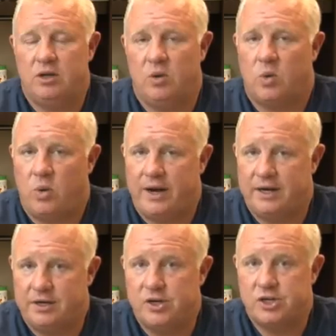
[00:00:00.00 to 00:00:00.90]
don't quite
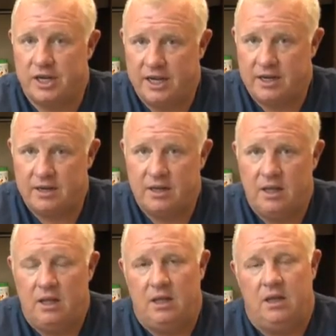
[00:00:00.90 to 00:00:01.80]
understand.
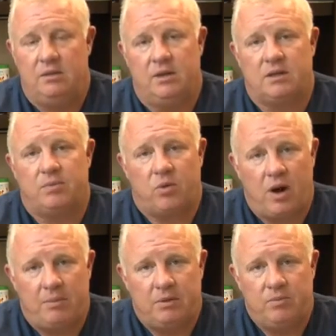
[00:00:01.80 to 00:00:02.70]
But the
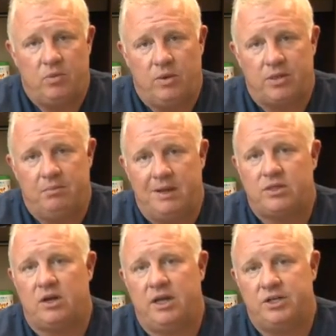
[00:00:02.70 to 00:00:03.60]
problem with a
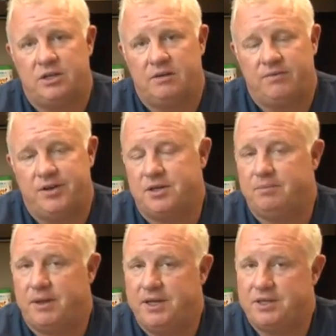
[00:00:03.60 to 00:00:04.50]
methylation
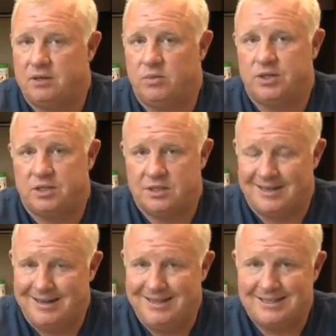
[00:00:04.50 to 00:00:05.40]
deficient patient, which is
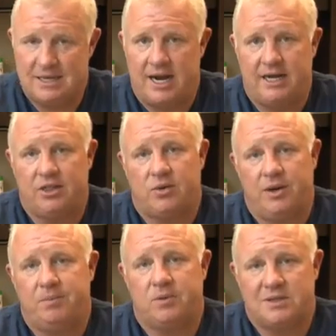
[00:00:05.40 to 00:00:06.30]
at least
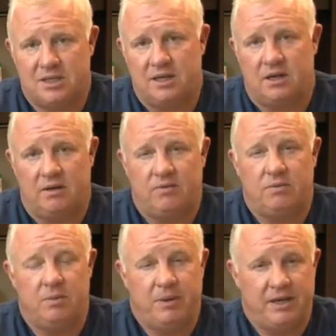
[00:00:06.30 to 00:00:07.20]
93% of
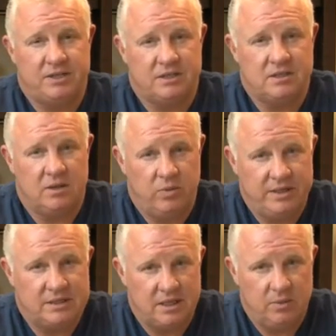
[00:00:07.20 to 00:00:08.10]
the patients that
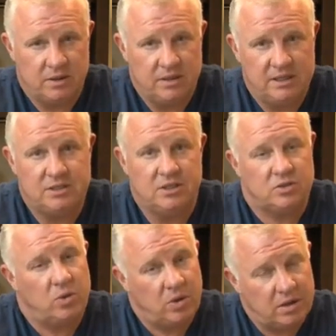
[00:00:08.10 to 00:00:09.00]
we see with these
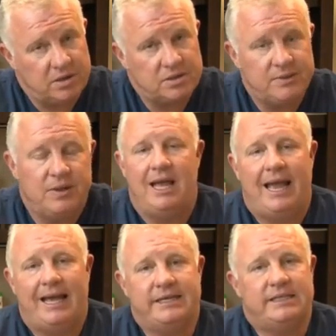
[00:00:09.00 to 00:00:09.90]
disorders,
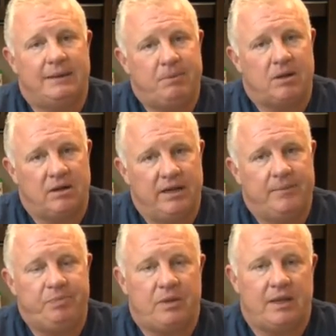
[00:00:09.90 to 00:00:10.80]
and
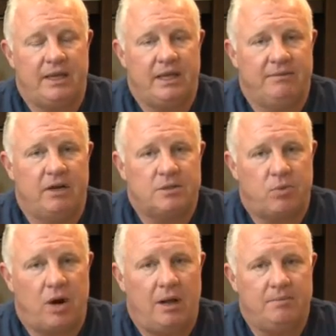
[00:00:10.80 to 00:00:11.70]
typically can give us
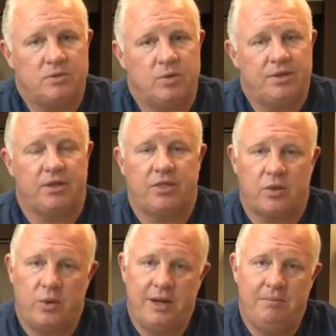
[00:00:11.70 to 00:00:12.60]
problems with the
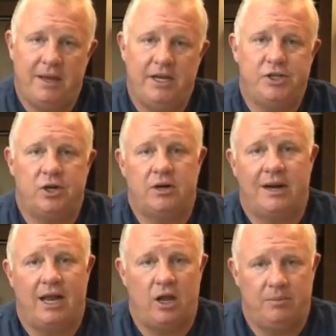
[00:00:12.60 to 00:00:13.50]
three major
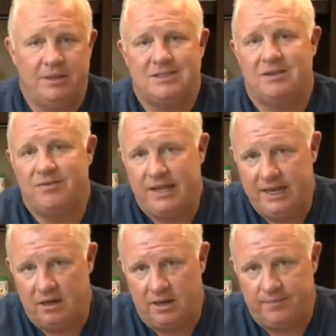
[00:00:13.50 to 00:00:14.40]
elements of
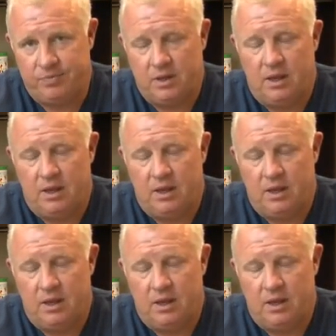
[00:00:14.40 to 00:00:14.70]
healing.